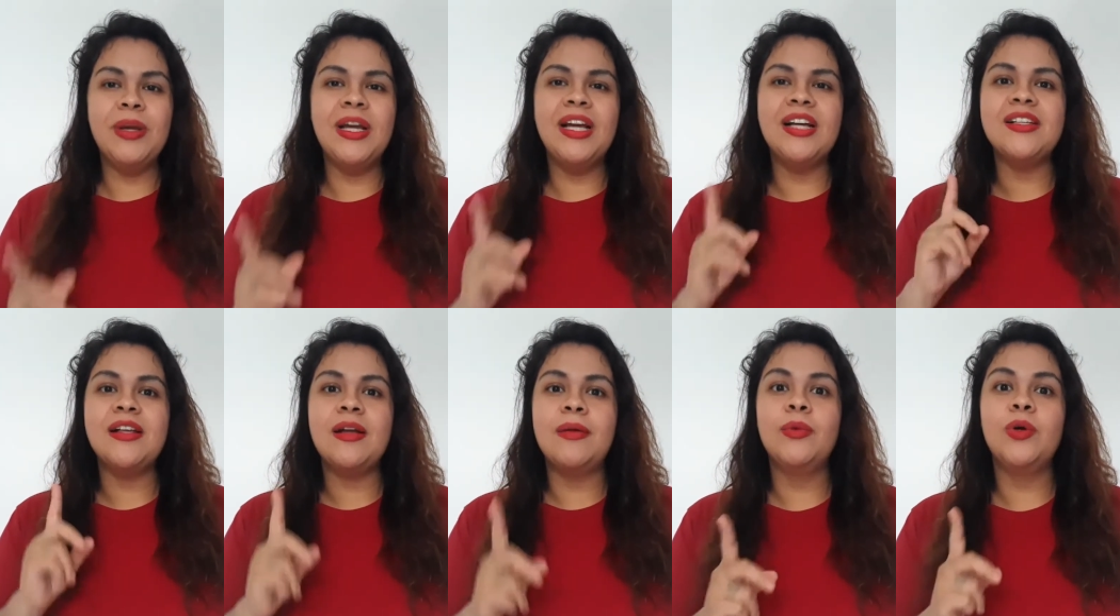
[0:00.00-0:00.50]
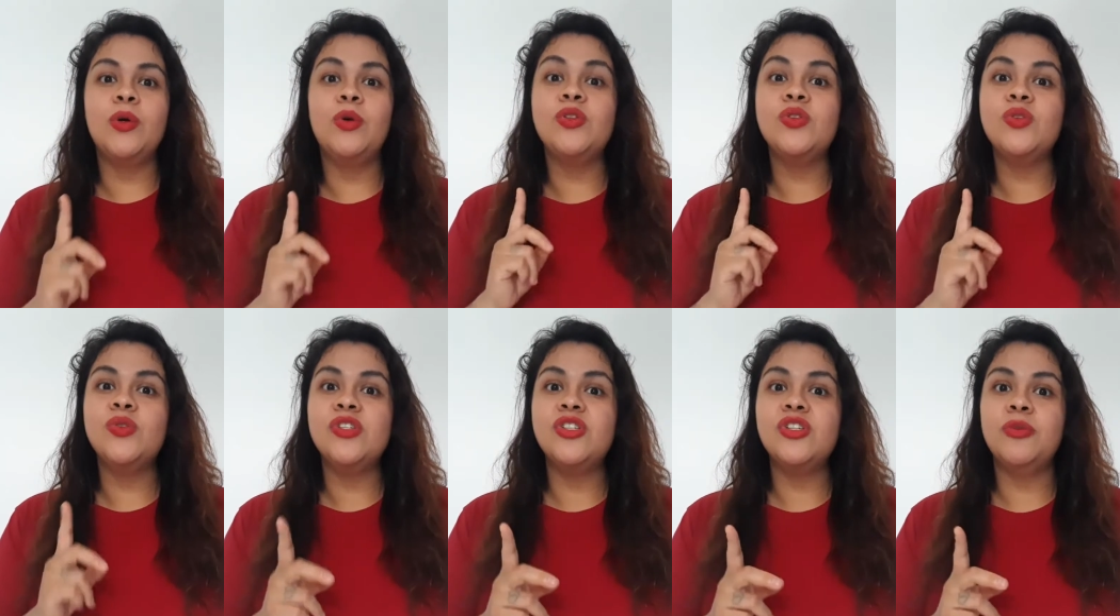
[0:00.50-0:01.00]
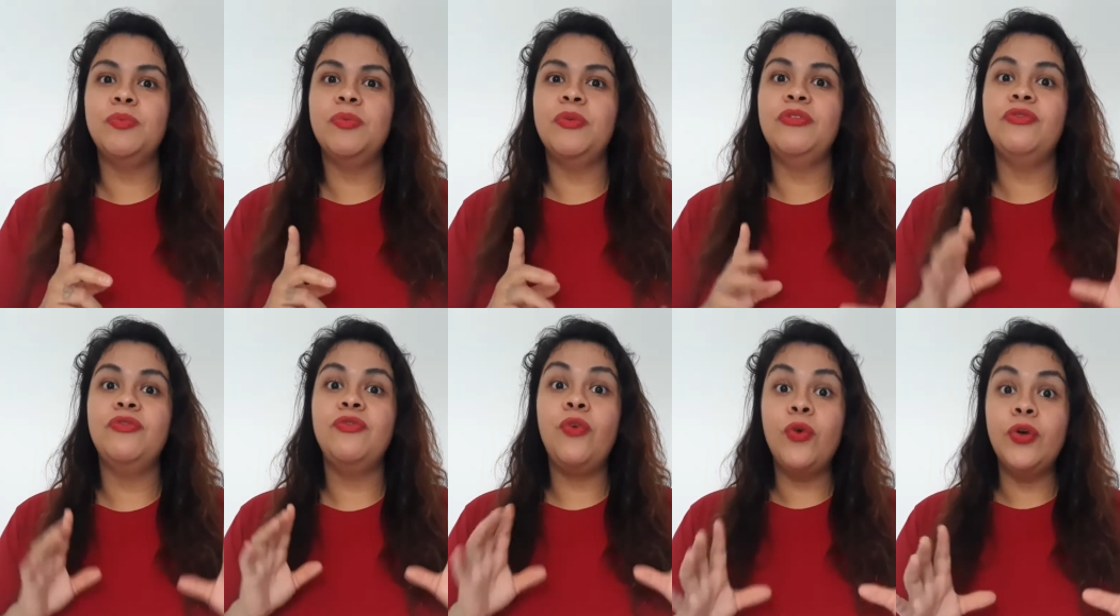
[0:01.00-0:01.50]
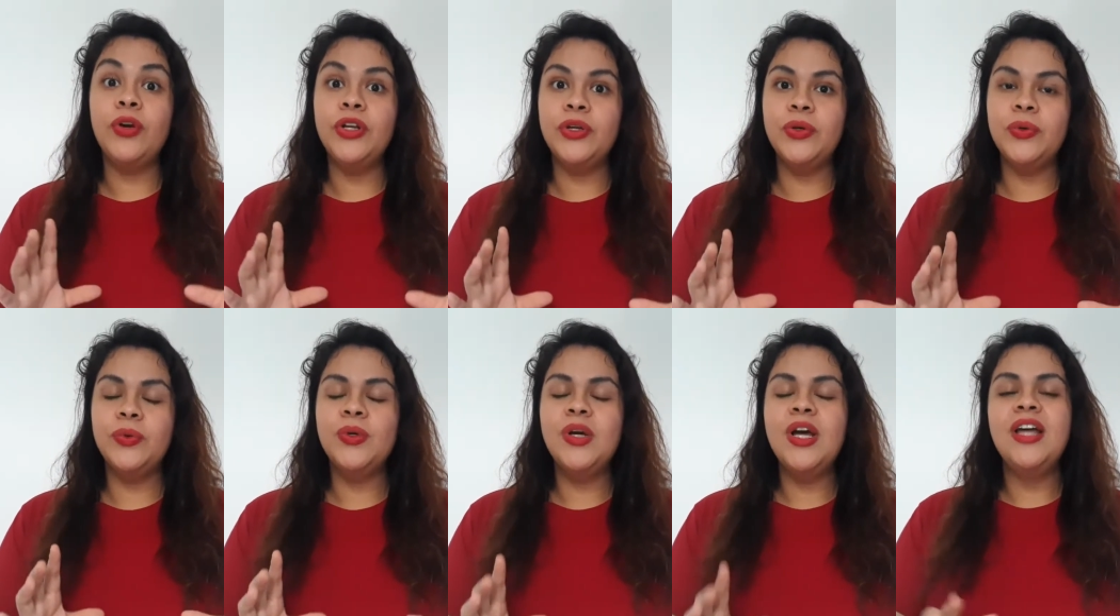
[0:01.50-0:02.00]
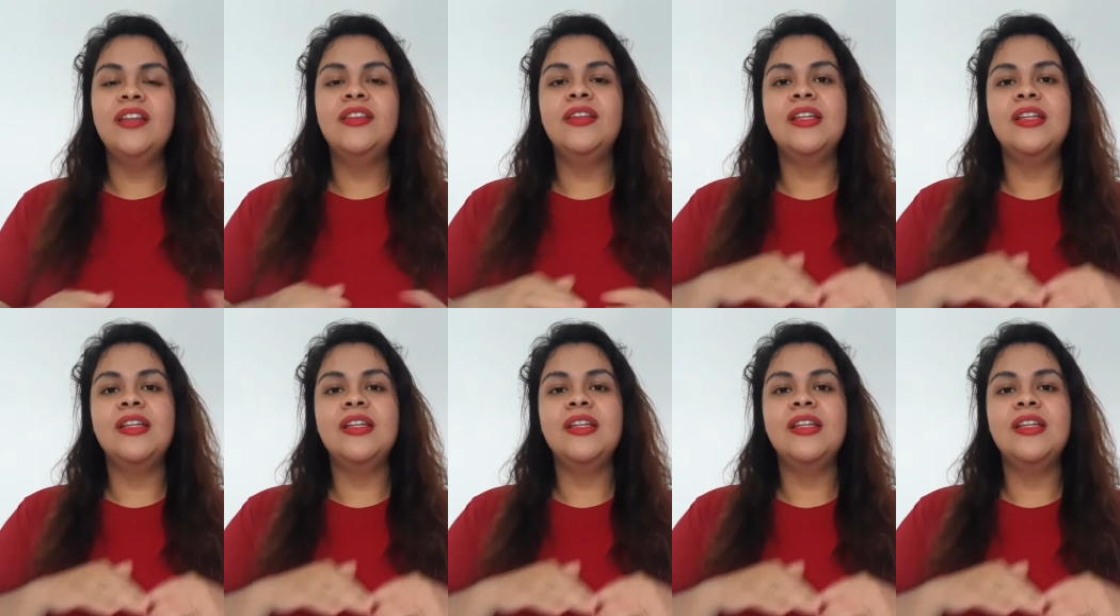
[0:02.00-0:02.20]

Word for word: because I'm going to interpret for you